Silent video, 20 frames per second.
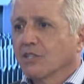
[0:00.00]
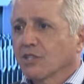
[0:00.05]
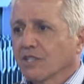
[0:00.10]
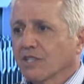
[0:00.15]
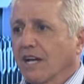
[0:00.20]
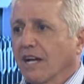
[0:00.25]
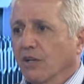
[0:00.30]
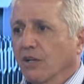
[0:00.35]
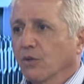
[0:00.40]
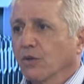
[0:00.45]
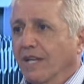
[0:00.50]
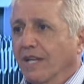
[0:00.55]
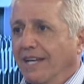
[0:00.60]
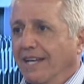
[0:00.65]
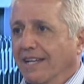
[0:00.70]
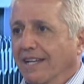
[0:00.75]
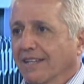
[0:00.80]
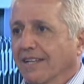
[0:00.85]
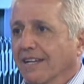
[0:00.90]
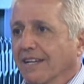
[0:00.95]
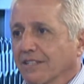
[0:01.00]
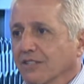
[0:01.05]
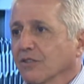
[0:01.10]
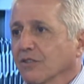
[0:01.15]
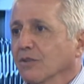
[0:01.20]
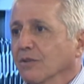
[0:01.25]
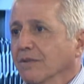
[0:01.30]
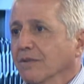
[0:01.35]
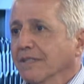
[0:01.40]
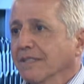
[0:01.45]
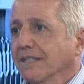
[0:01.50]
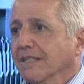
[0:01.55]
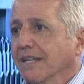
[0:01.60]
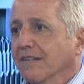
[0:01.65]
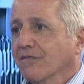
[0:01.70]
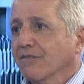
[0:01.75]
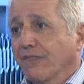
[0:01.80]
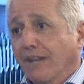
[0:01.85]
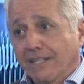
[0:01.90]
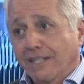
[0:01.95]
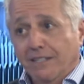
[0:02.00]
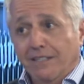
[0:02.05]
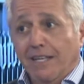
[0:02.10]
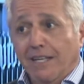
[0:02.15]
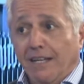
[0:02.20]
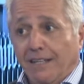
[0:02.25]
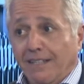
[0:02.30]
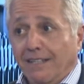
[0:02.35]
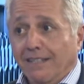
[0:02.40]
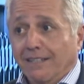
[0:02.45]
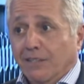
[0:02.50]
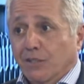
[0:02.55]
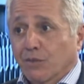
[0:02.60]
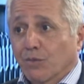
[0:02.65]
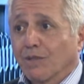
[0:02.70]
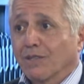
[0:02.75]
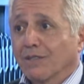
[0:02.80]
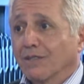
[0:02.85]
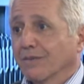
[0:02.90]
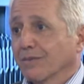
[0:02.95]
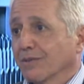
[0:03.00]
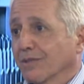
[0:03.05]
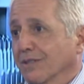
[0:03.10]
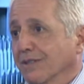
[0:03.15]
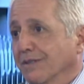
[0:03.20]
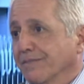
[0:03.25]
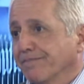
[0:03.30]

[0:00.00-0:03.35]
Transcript: start looking at that too and factor that in as well. So,